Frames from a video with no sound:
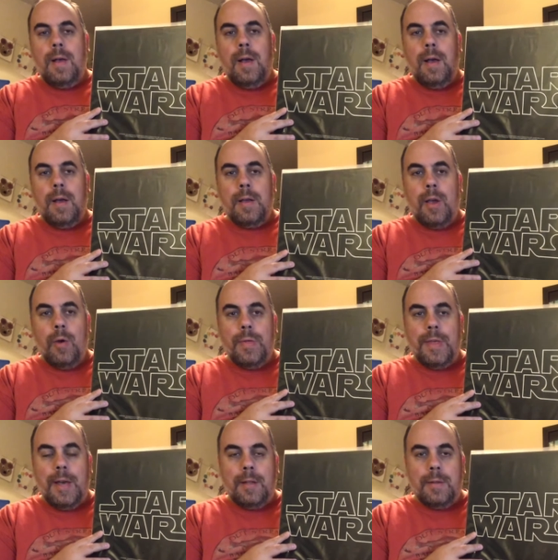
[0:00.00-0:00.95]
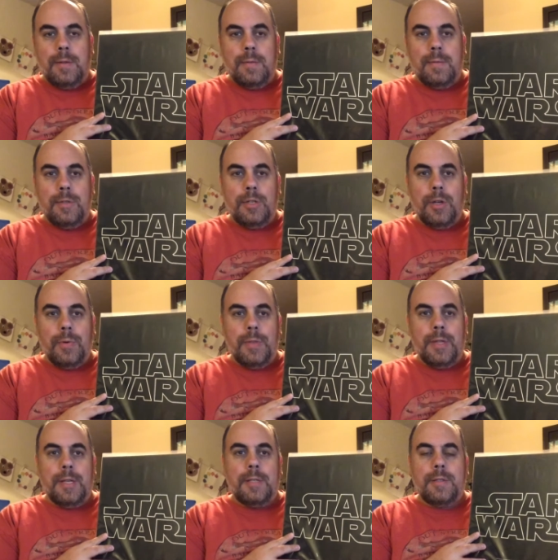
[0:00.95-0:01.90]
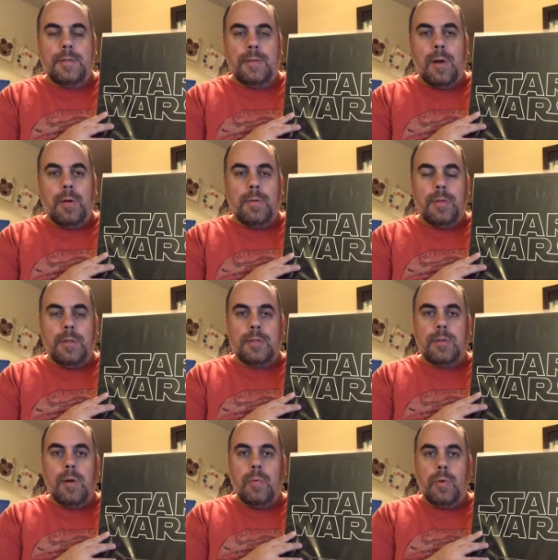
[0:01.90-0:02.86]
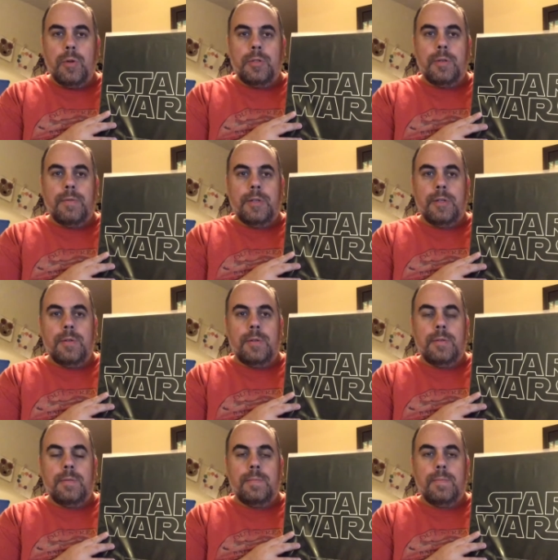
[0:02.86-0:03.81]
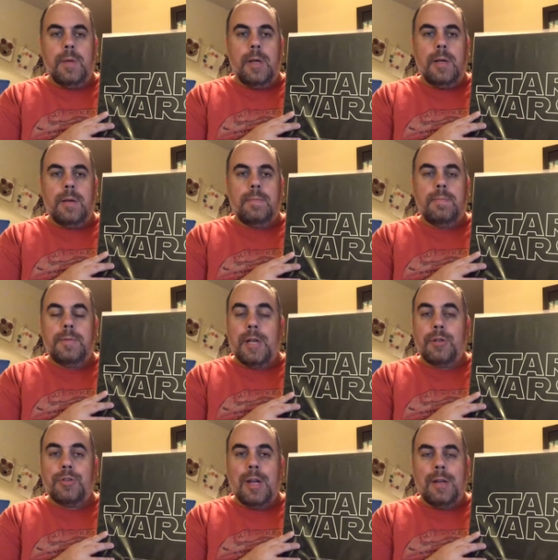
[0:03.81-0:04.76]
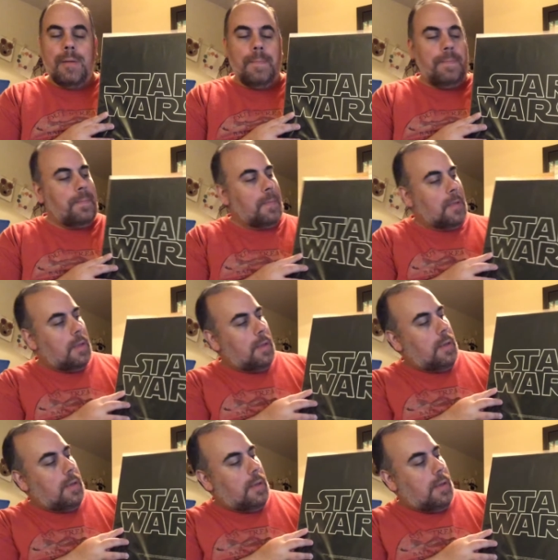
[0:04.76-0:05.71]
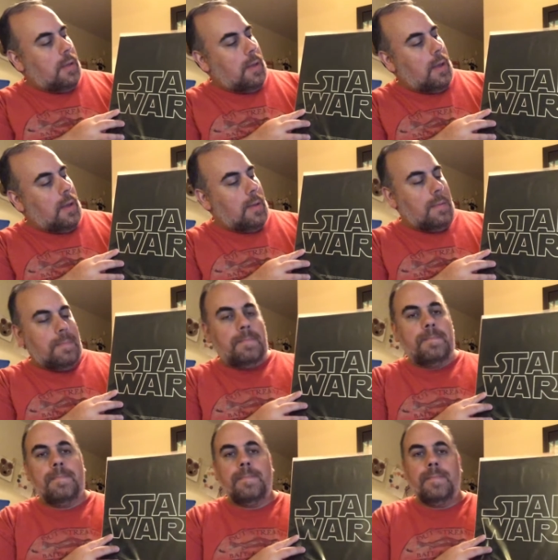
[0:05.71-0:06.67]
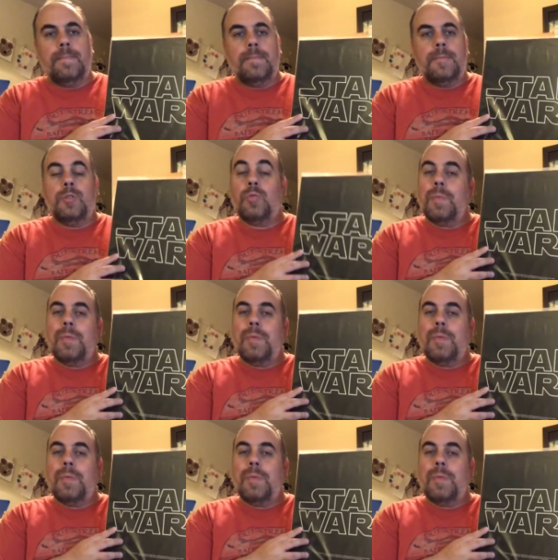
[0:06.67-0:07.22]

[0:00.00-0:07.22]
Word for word: uh, go without showing this, Star the Star Wars original uh, soundtrack. Um, it's